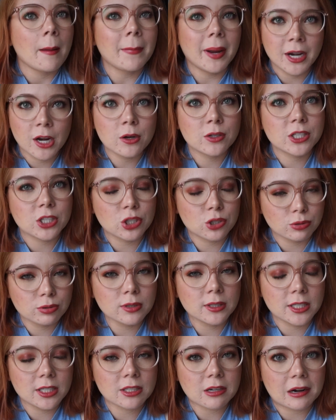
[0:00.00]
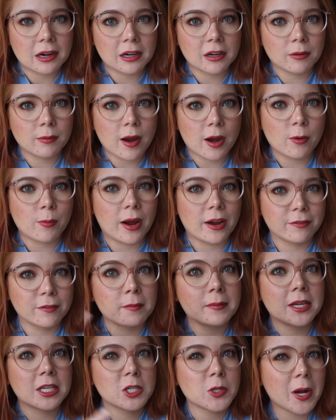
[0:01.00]
My nose is truly starting to run away
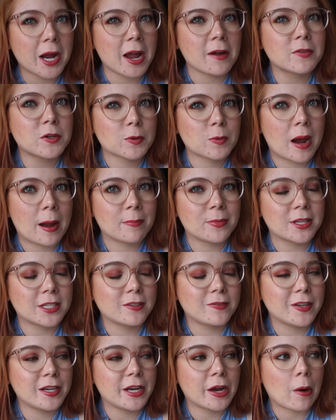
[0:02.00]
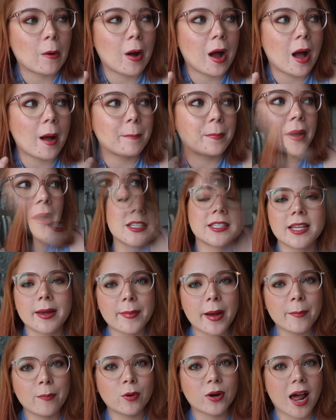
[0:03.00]
from me, so I have to wrap this video up. To sum
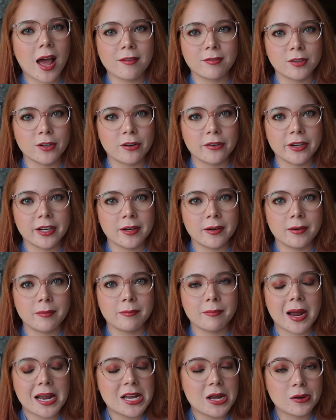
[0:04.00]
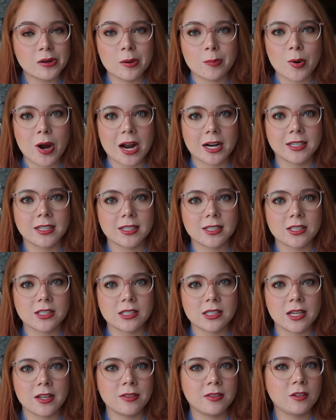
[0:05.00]
up what I've learned in my yoga
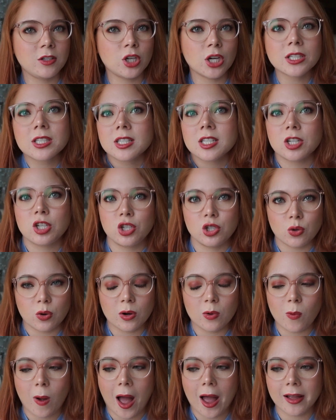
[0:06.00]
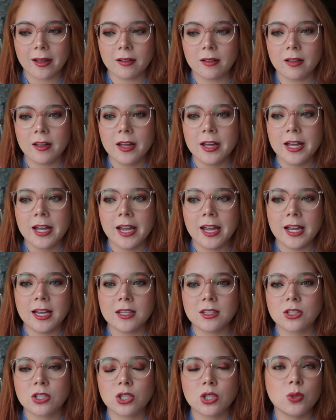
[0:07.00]
practice in just this short while
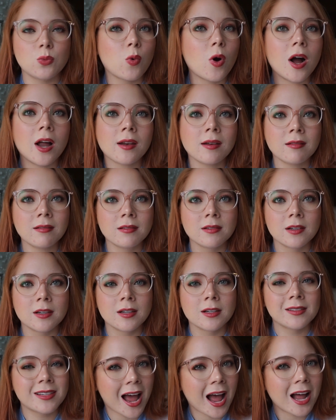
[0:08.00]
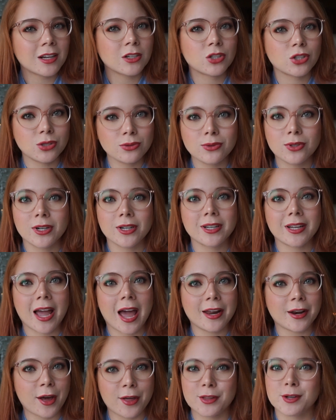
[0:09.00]
is to one, not to look
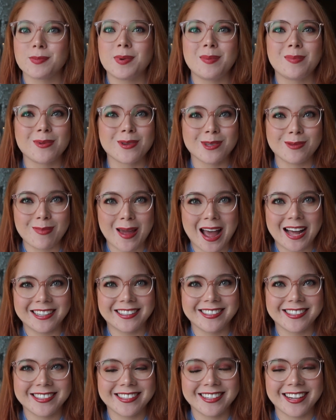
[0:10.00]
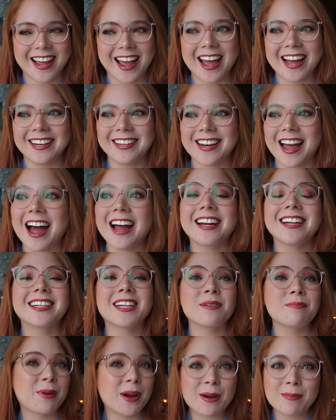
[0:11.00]
at other people's mats and not
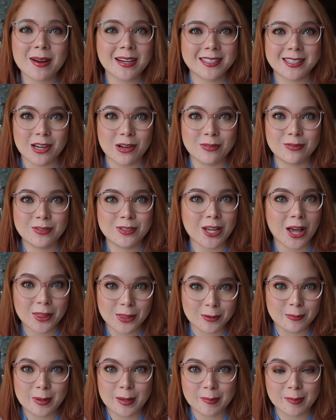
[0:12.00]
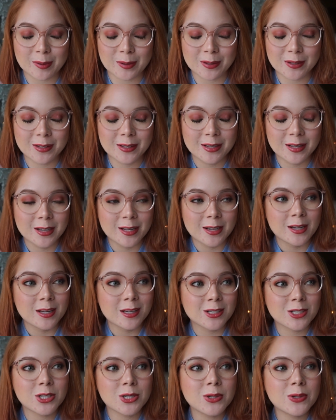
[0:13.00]
compare myself to other people.
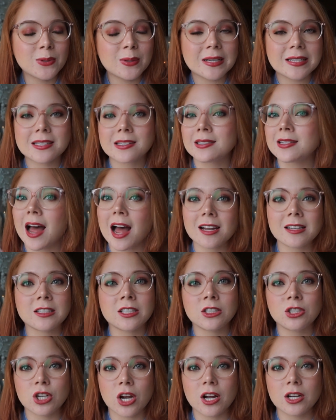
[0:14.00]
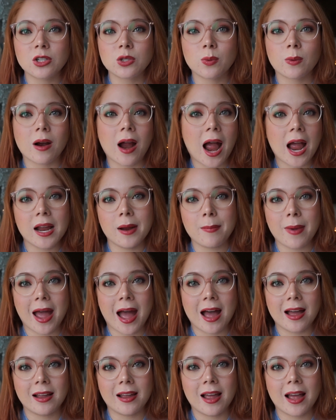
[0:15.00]
Two is not to judge where I am
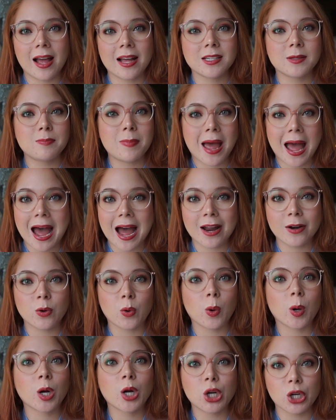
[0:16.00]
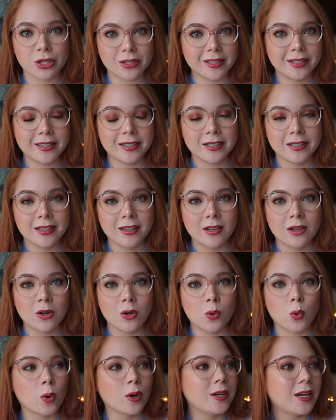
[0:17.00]
at as bad or good,
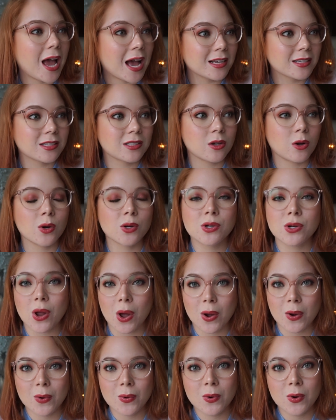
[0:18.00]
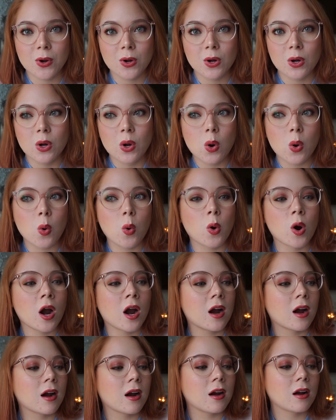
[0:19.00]
or yes or no,
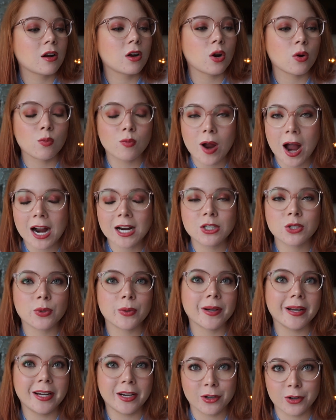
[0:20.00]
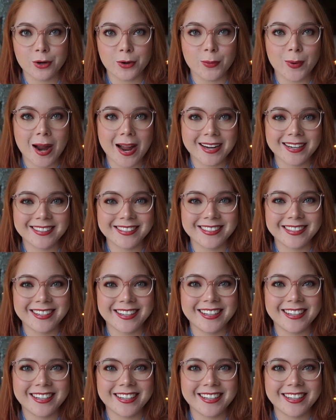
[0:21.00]
or correct or incorrect.